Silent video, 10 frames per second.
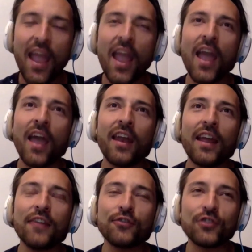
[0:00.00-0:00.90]
And
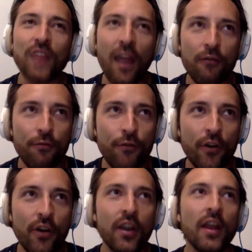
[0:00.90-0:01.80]
in
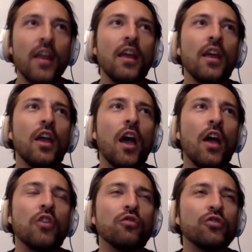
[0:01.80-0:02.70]
Stanford,
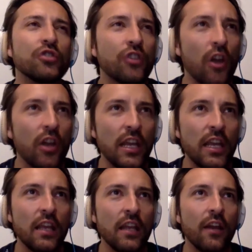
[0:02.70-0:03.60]
you
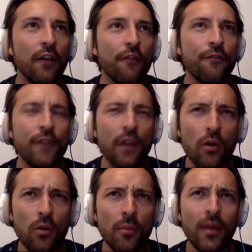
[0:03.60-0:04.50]
studied
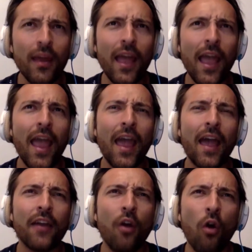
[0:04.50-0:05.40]
film
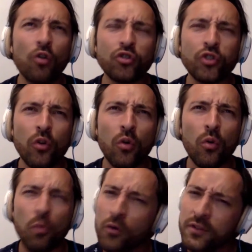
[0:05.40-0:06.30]
and also,
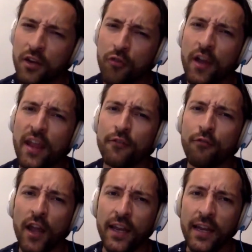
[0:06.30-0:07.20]
what was it, creative
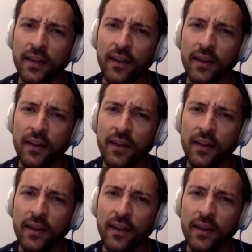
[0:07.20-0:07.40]
writing?